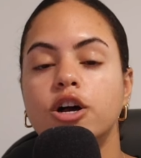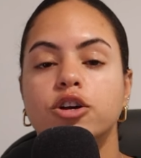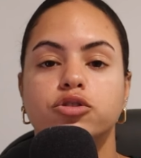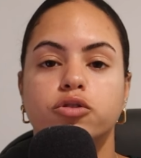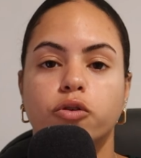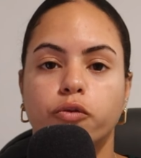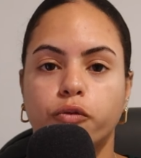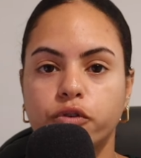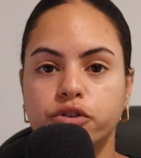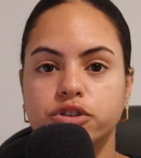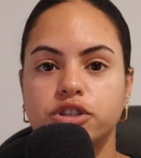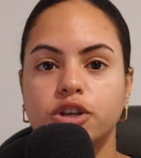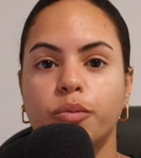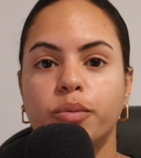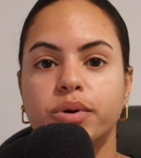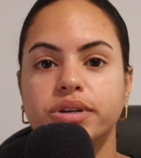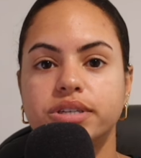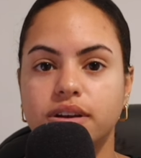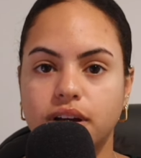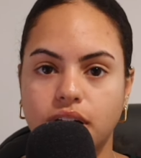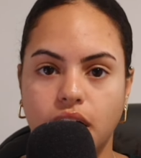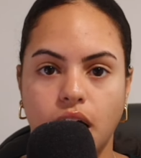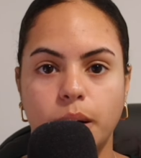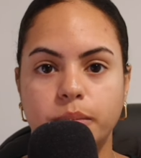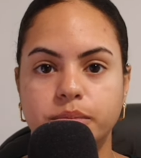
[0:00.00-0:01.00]
So for someone
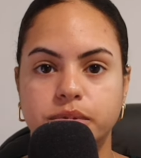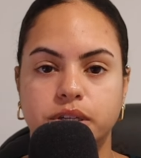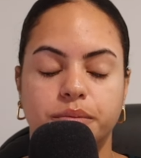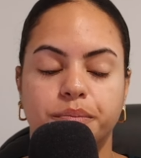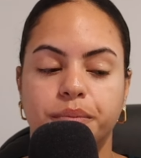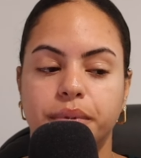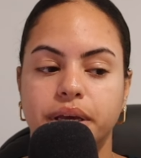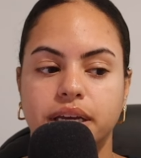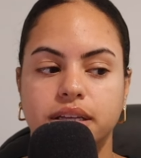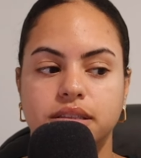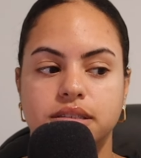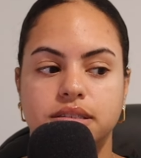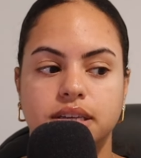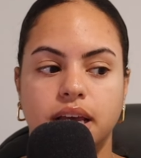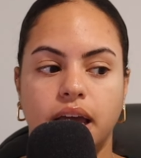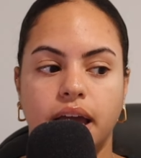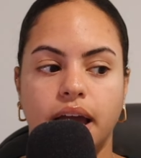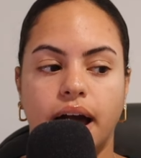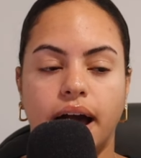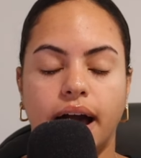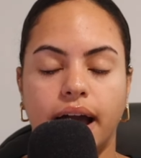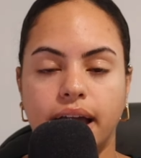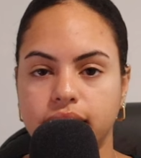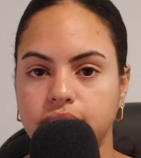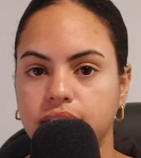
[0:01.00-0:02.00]
to come to me and
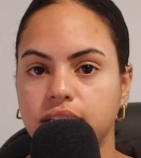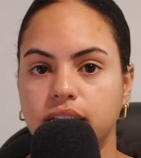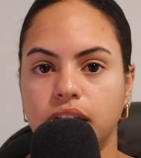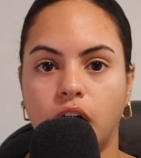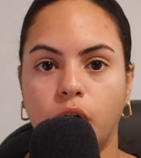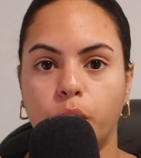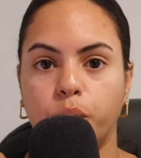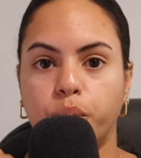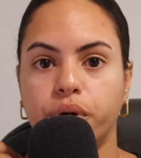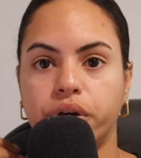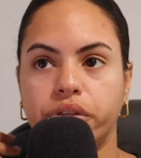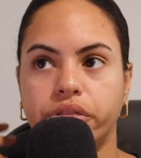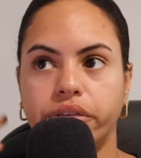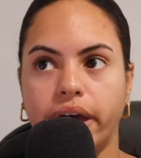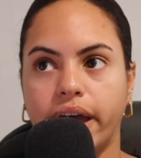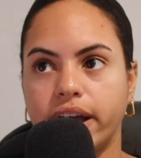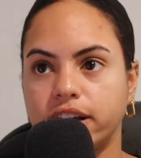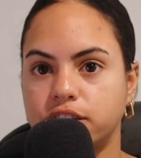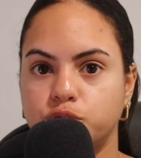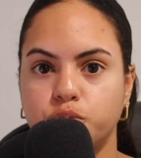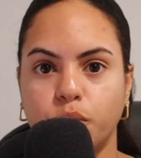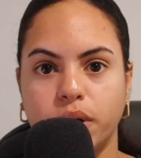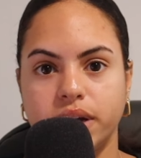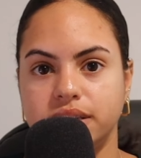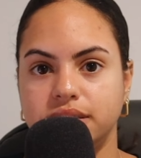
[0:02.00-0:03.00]
say, I need help with
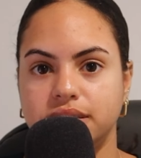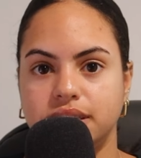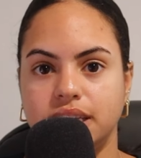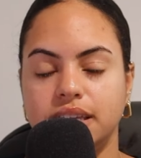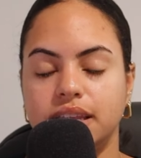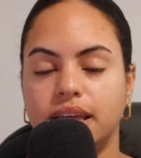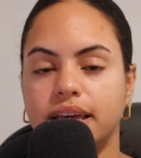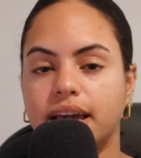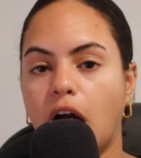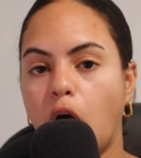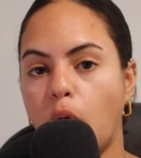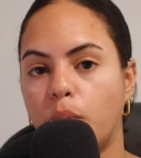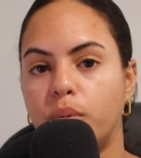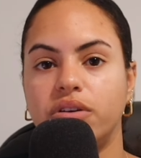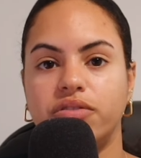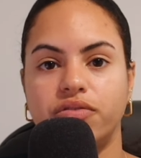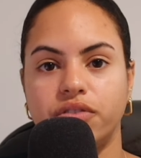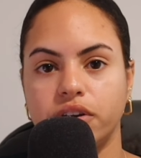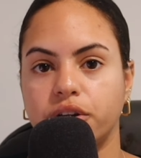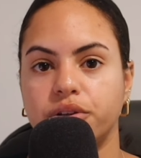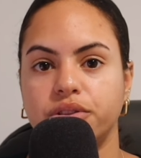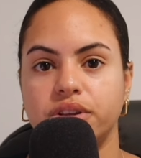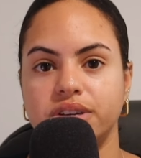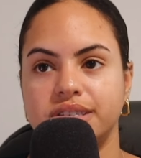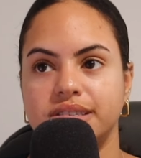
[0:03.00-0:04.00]
XYZ, like, help me
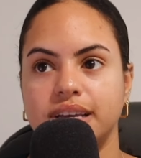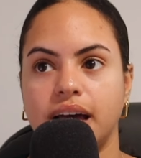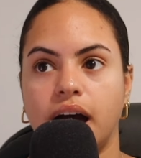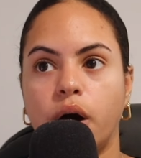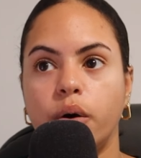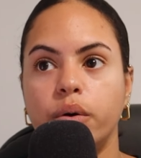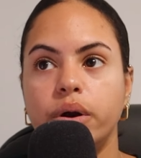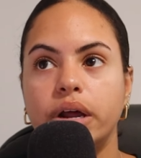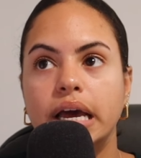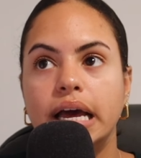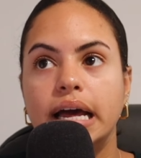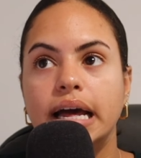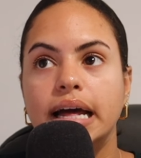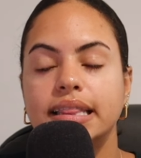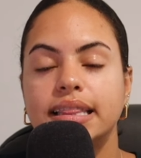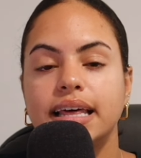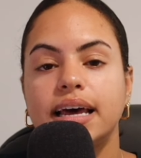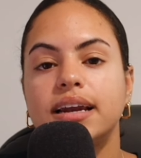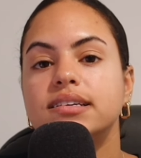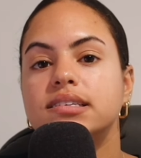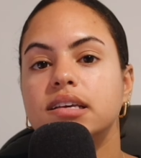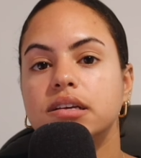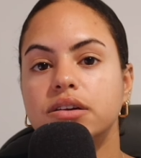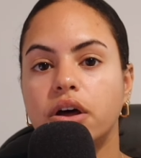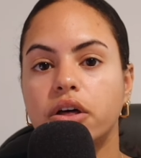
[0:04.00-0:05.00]
figure this out,
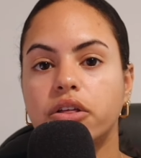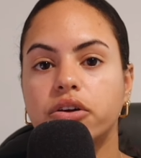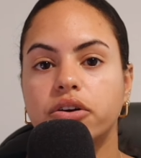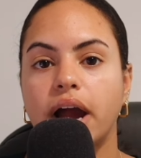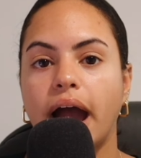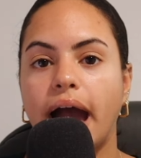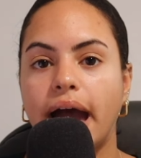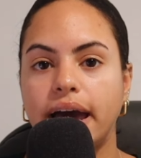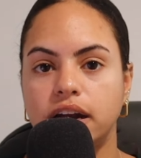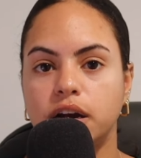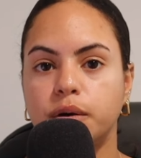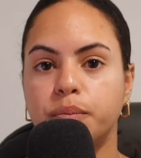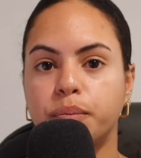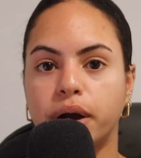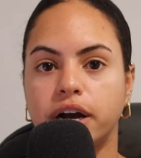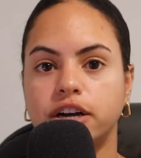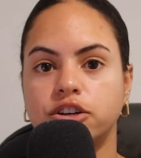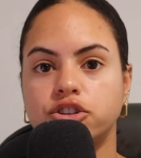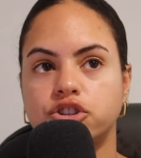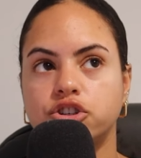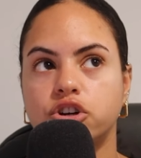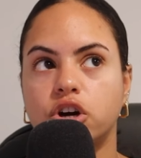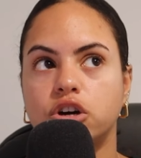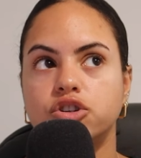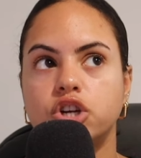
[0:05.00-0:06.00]
that is another added
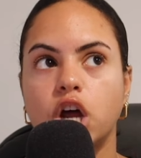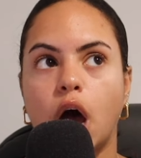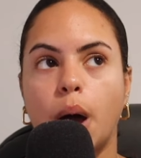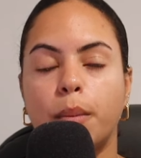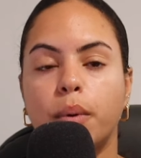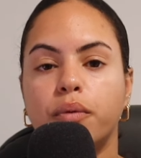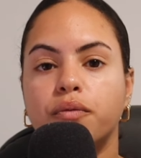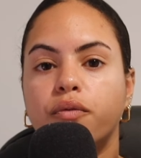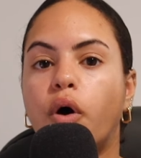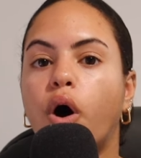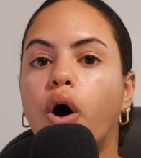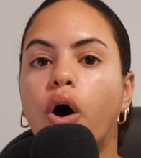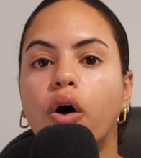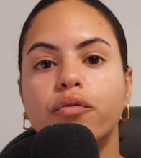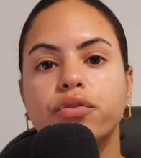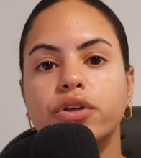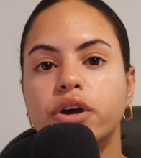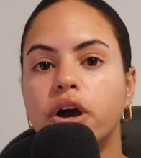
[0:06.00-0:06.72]
pressure on top of all